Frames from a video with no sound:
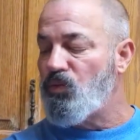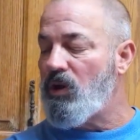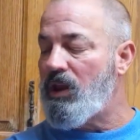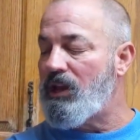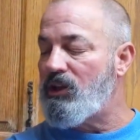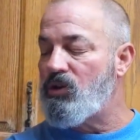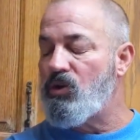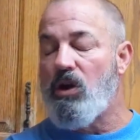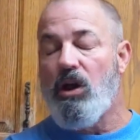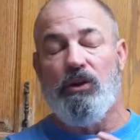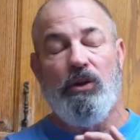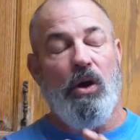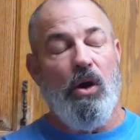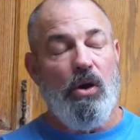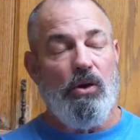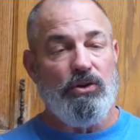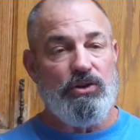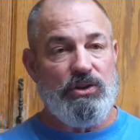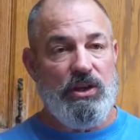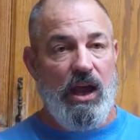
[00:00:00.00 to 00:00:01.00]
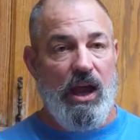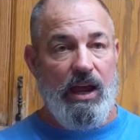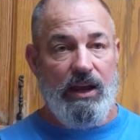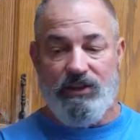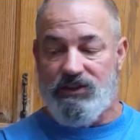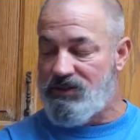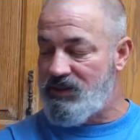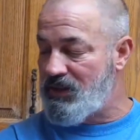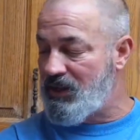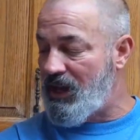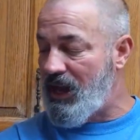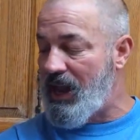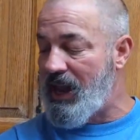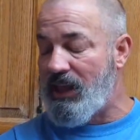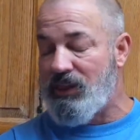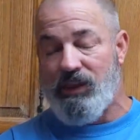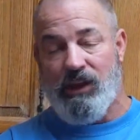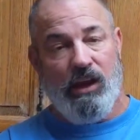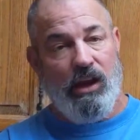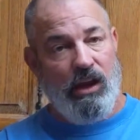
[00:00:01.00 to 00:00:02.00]
what I do on all sides, then I
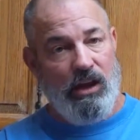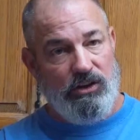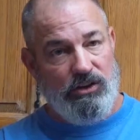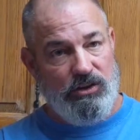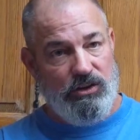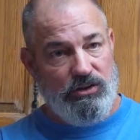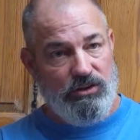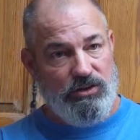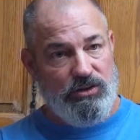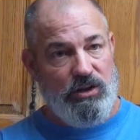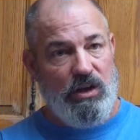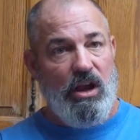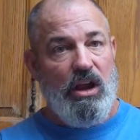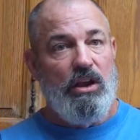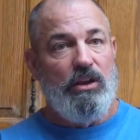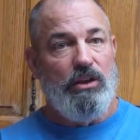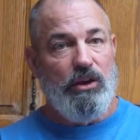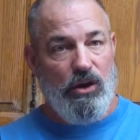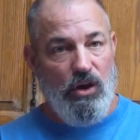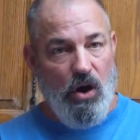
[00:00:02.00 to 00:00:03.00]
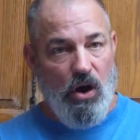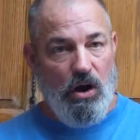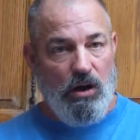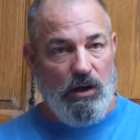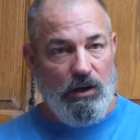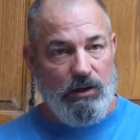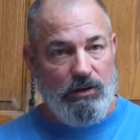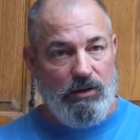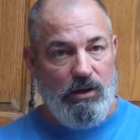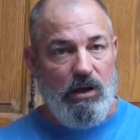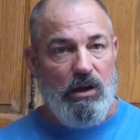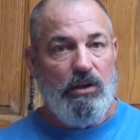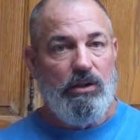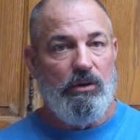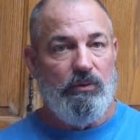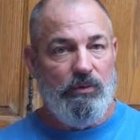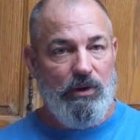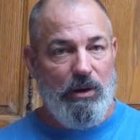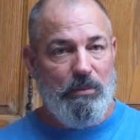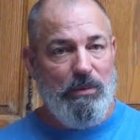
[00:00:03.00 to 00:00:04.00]
add the onions, the garlic,
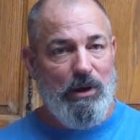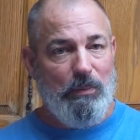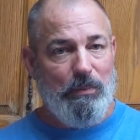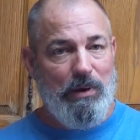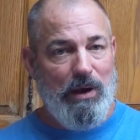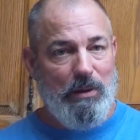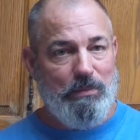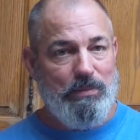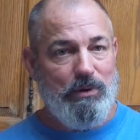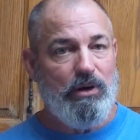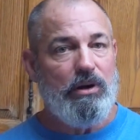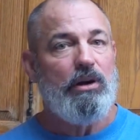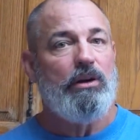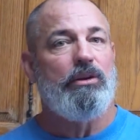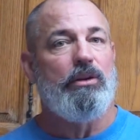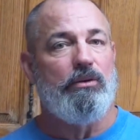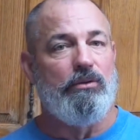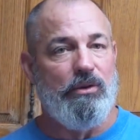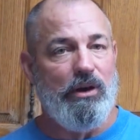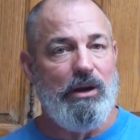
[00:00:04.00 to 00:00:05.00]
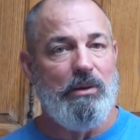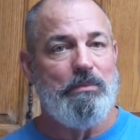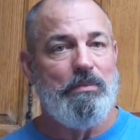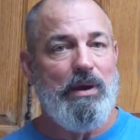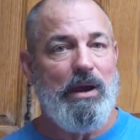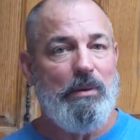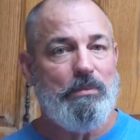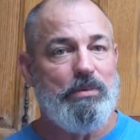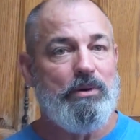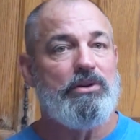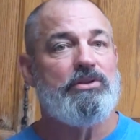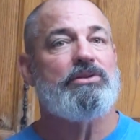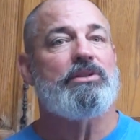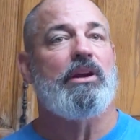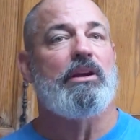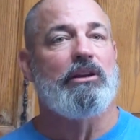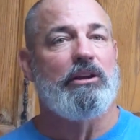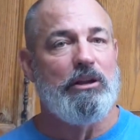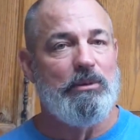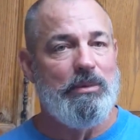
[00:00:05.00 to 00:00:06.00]
the red bell pepper, the green peppers,
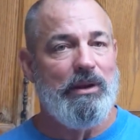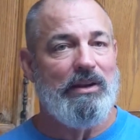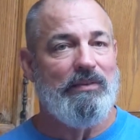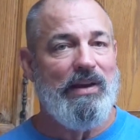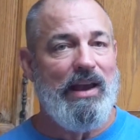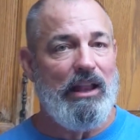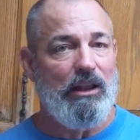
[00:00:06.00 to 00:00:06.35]
a little bit of